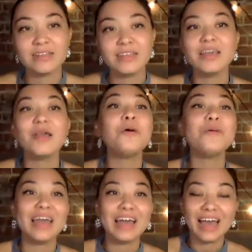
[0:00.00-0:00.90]
Oh
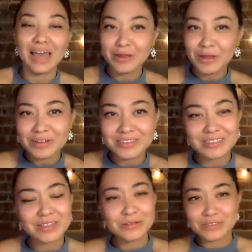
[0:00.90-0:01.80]
yeah. I know
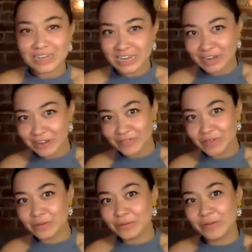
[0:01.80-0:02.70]
there's an
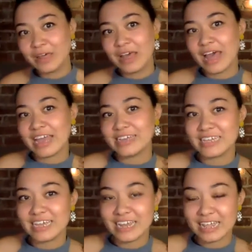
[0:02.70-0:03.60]
interview I
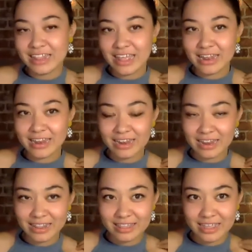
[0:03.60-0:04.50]
did, and then
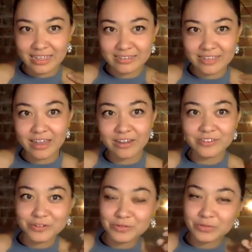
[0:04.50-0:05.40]
they said
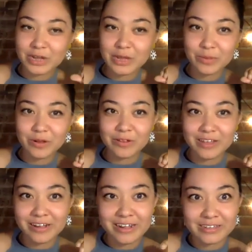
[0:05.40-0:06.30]
she was wearing pearl
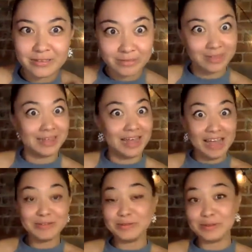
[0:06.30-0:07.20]
earrings. I was like, I
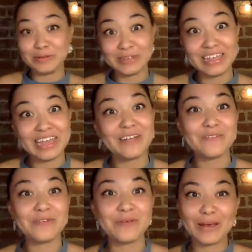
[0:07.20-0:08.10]
have to be really
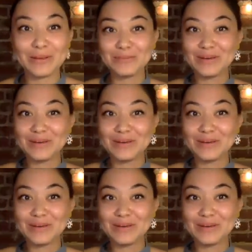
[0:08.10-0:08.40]
careful about what what